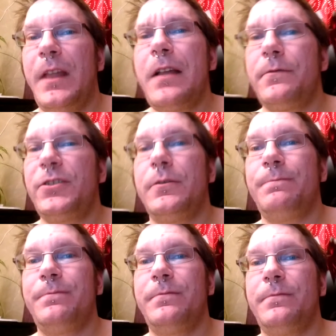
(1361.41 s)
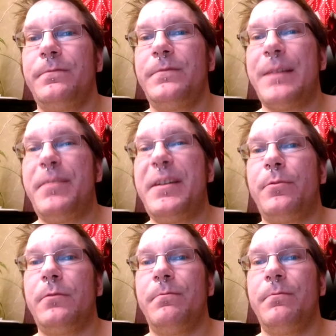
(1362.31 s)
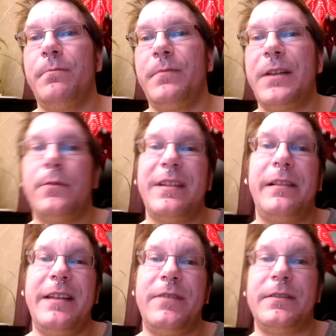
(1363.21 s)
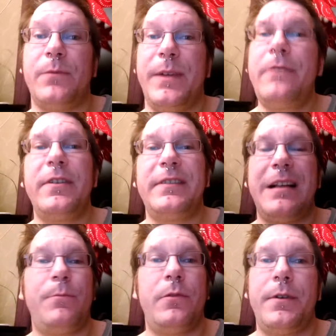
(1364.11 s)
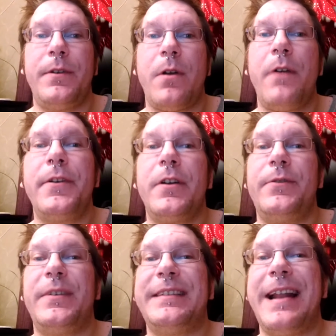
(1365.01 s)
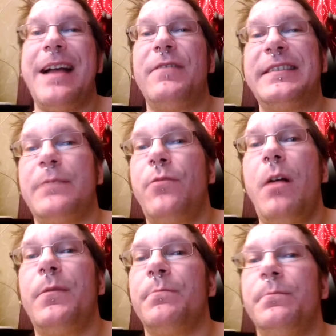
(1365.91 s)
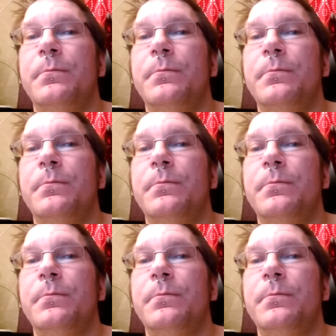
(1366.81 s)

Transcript: And so that people that live in Sweden, for example, or other countries that have the same problem